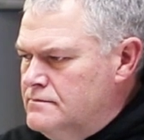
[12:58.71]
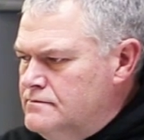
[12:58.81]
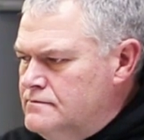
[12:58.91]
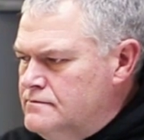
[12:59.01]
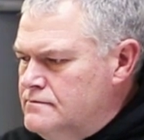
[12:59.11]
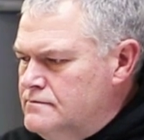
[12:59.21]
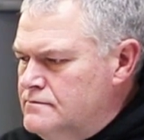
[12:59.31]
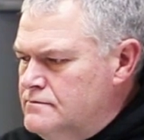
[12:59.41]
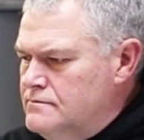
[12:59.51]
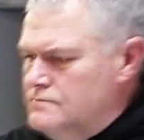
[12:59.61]

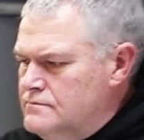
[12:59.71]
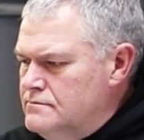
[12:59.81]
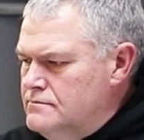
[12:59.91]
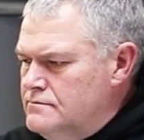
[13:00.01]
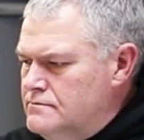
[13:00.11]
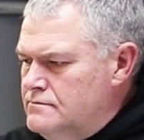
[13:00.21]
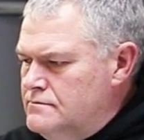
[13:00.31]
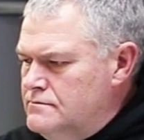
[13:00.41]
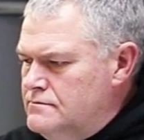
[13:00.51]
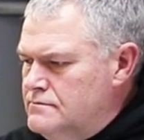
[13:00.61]

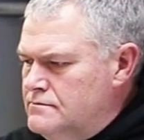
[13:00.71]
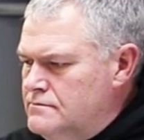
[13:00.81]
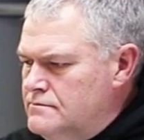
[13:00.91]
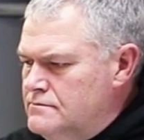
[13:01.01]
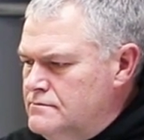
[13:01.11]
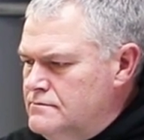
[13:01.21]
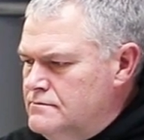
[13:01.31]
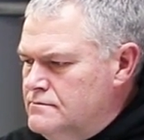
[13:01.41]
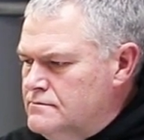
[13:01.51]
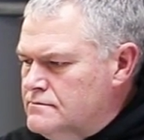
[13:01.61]

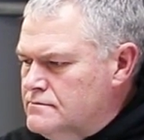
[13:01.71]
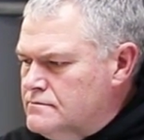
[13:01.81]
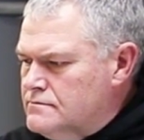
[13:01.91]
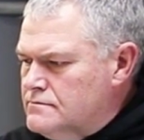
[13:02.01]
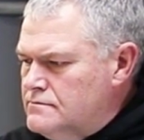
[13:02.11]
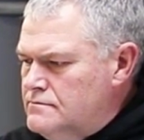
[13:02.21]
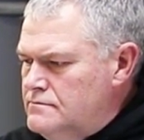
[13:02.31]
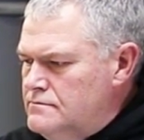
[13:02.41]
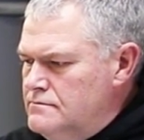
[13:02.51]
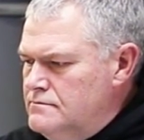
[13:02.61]

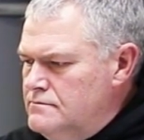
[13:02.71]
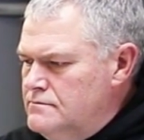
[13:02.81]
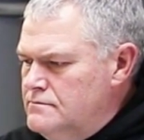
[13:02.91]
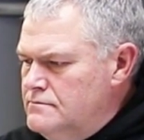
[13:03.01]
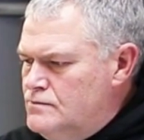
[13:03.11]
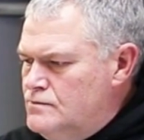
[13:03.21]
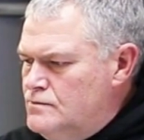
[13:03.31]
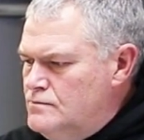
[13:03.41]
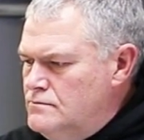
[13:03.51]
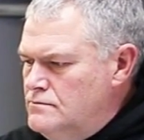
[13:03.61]

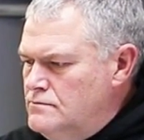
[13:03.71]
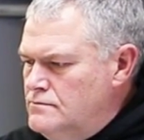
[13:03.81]
This person isn't speaking.